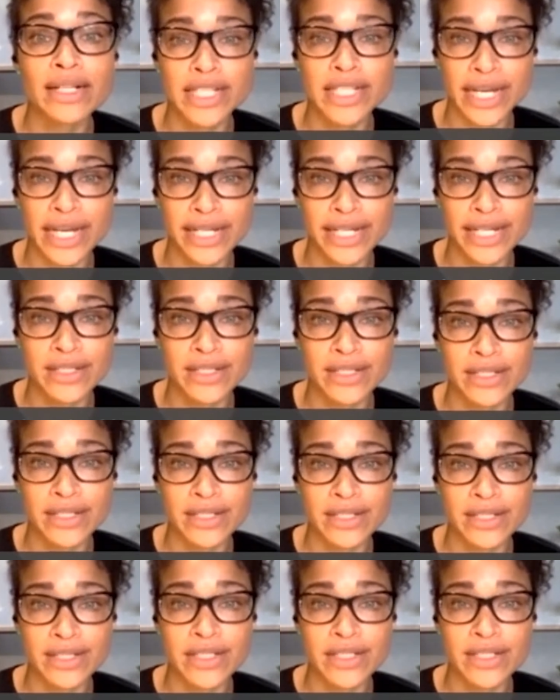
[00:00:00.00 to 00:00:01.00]
change
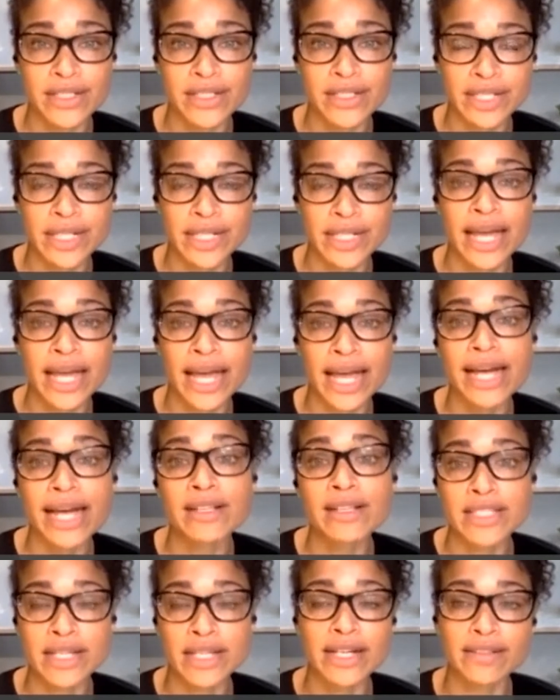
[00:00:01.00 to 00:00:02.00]
strategy
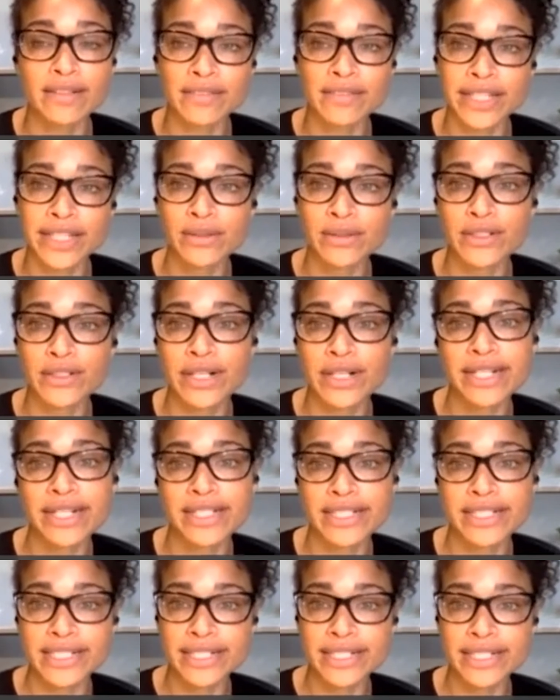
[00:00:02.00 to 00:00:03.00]
outside of legal
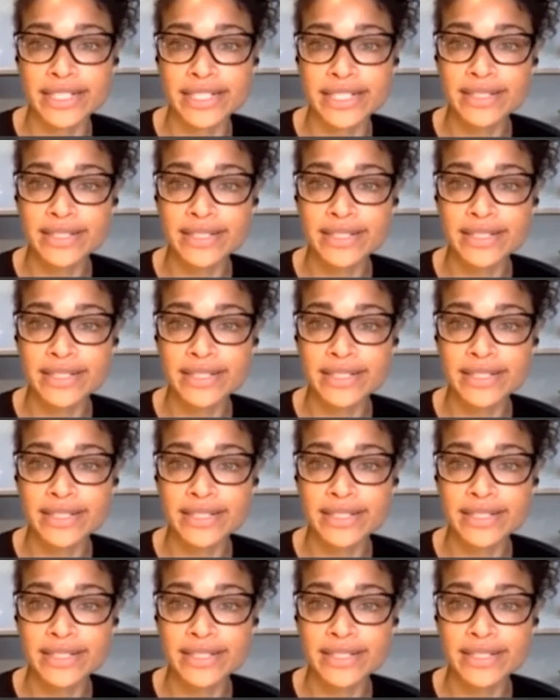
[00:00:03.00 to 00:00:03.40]
strategy?